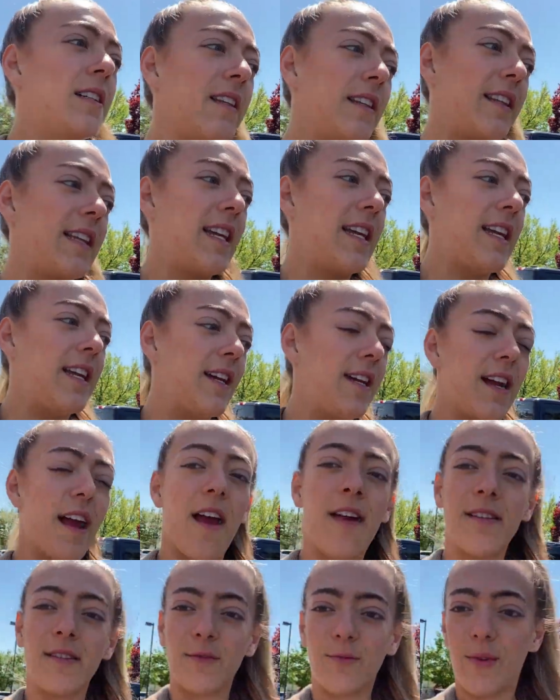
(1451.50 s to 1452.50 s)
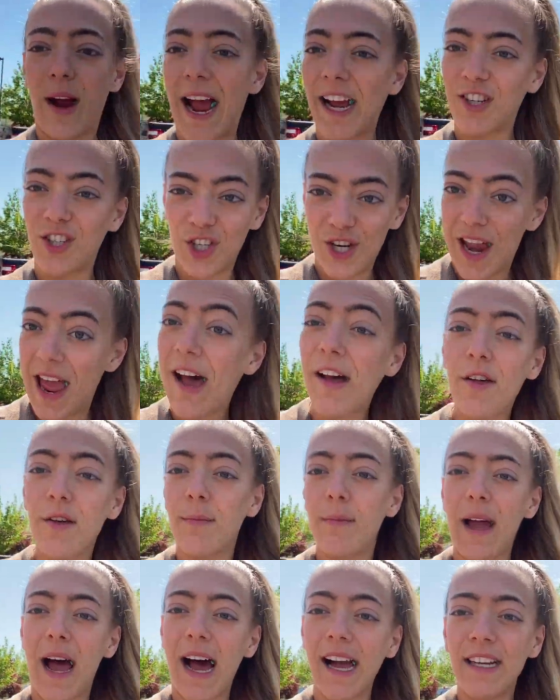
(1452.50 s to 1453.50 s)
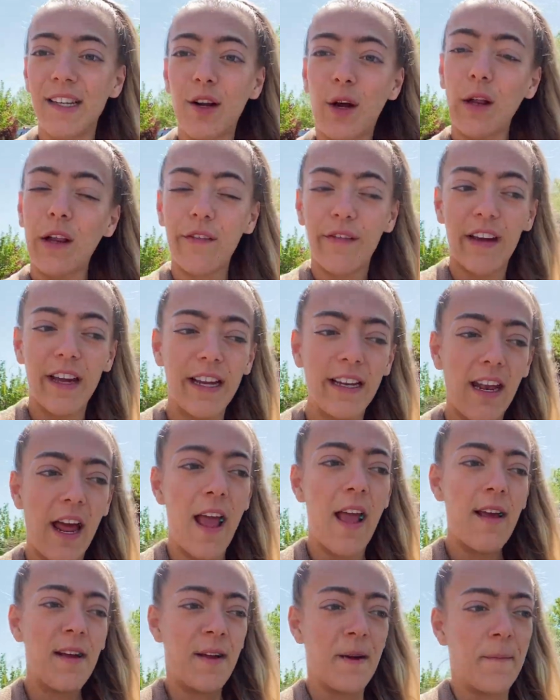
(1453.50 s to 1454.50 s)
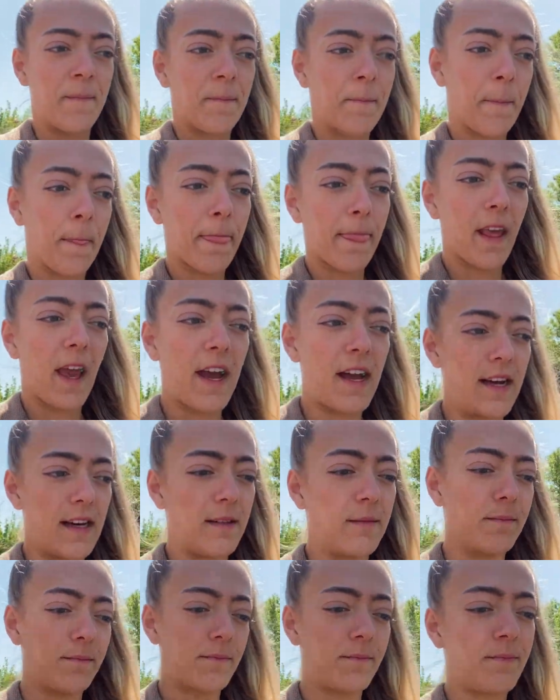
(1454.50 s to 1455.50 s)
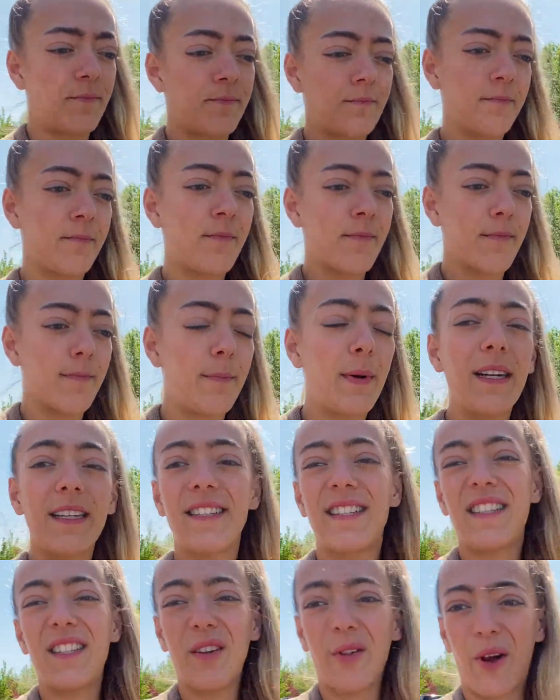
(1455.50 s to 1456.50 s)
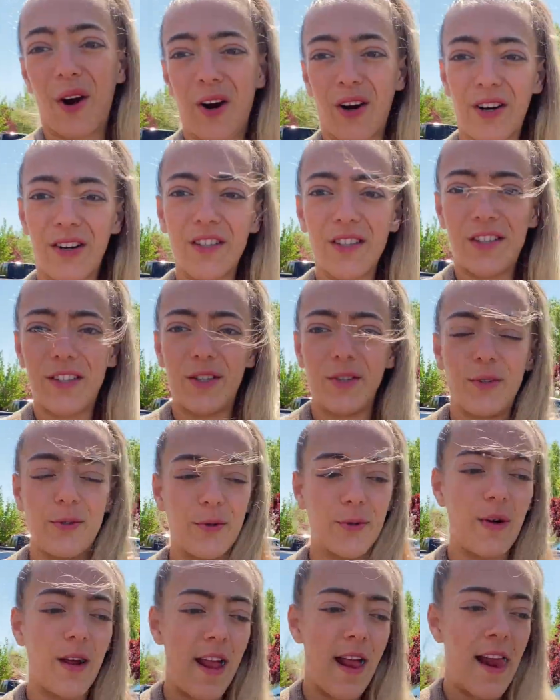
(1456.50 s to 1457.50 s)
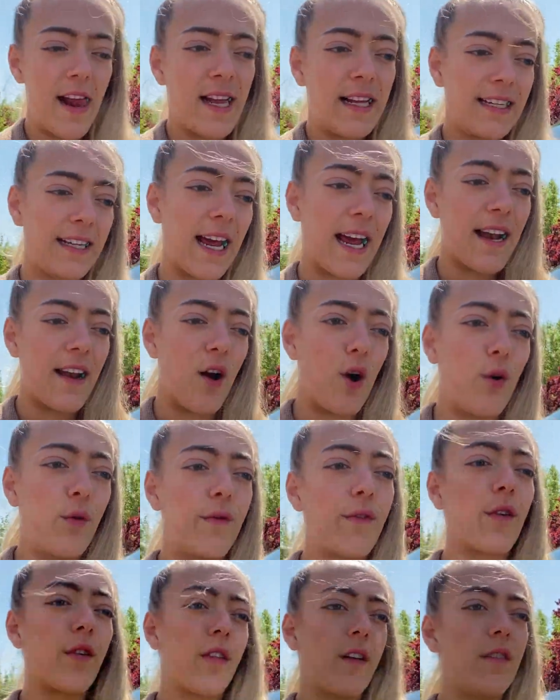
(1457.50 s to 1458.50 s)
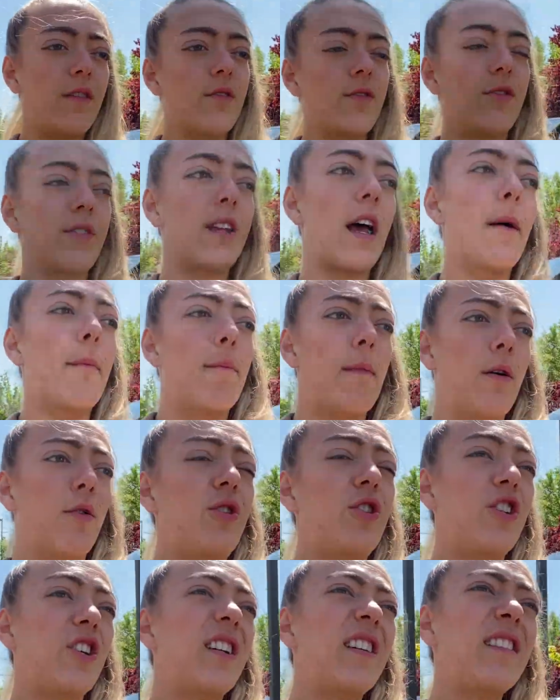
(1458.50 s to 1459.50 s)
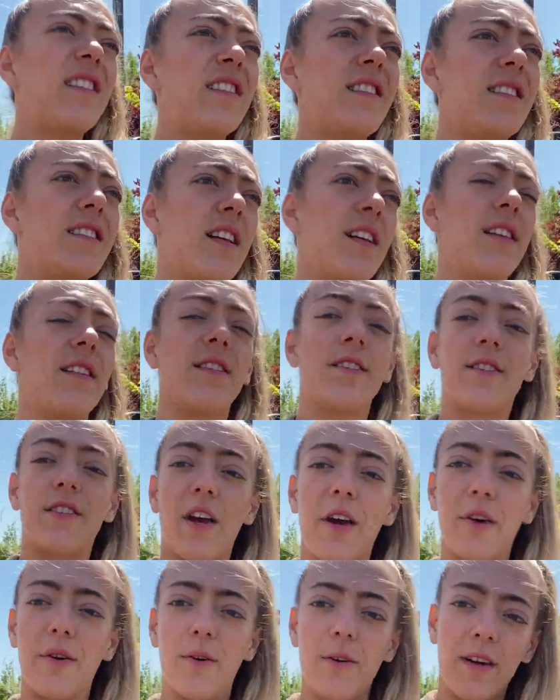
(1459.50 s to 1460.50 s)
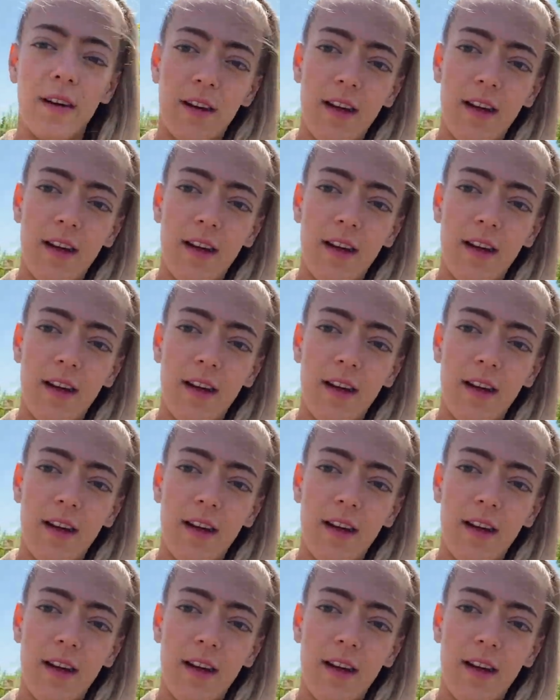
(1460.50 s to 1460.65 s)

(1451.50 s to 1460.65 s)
the rationale behind all of it. Um, but it's still hard to get over those emotions. So,